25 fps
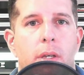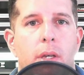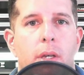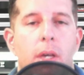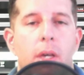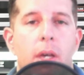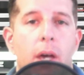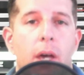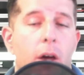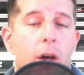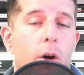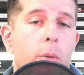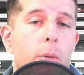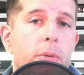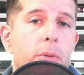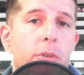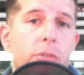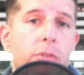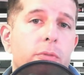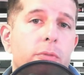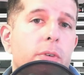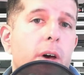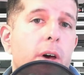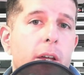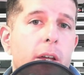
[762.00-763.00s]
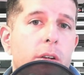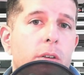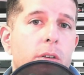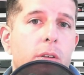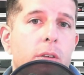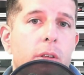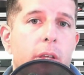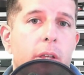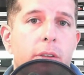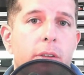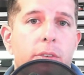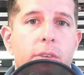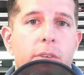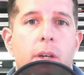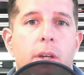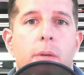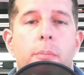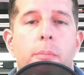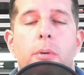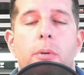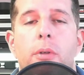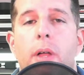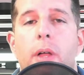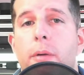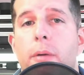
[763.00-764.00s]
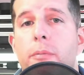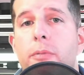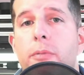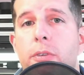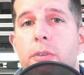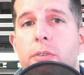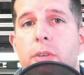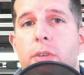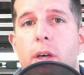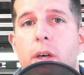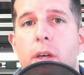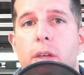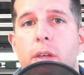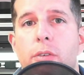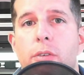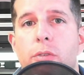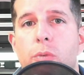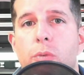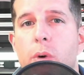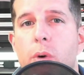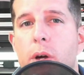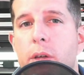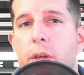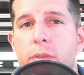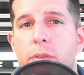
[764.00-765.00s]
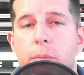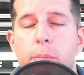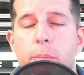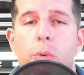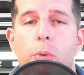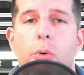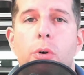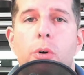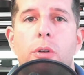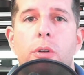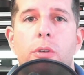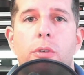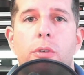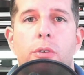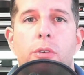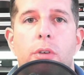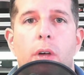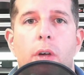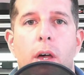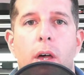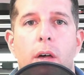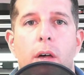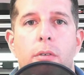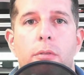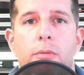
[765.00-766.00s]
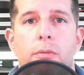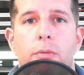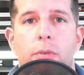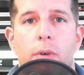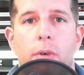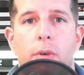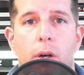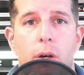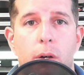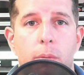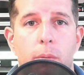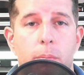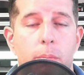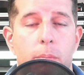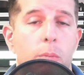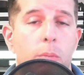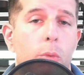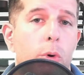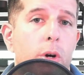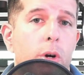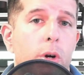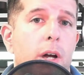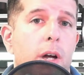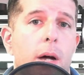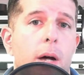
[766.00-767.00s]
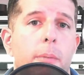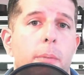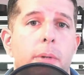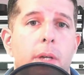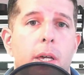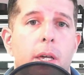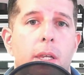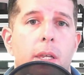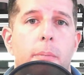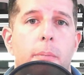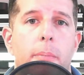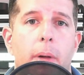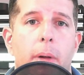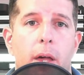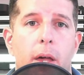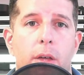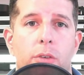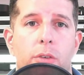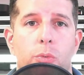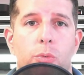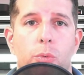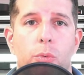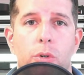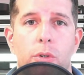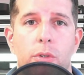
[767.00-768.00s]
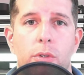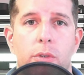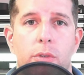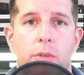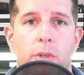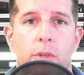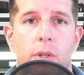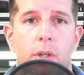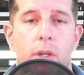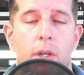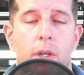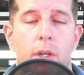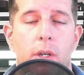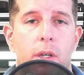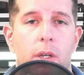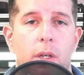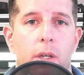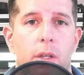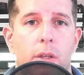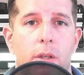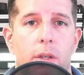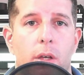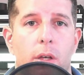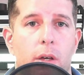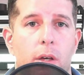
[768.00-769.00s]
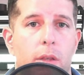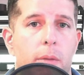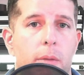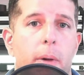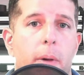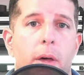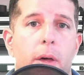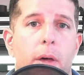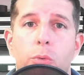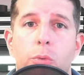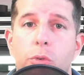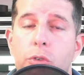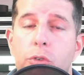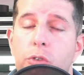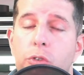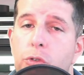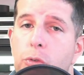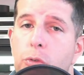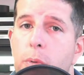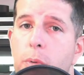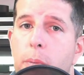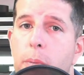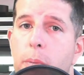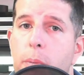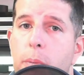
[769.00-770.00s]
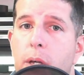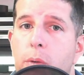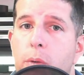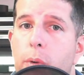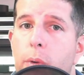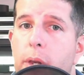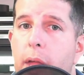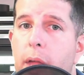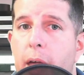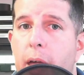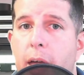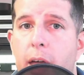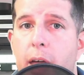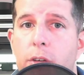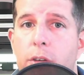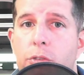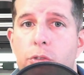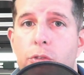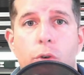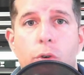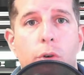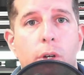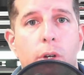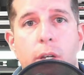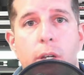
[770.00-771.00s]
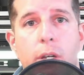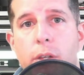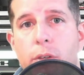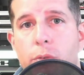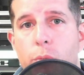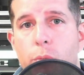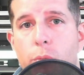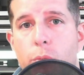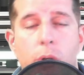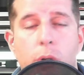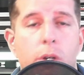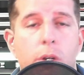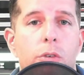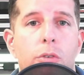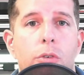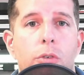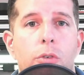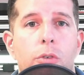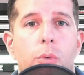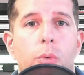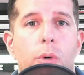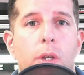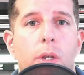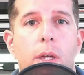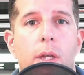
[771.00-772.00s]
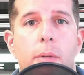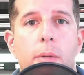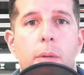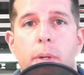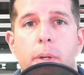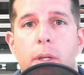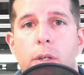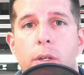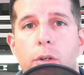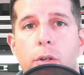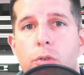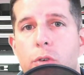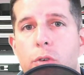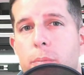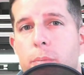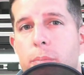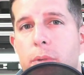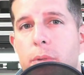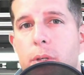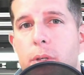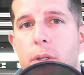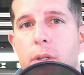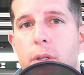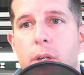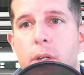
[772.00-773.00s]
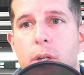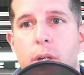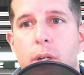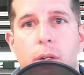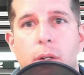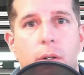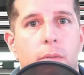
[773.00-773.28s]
I hope this final example emphasized why it's important to have more complicated passwords. The password Superman, when hashed, created this 128-bit encrypted,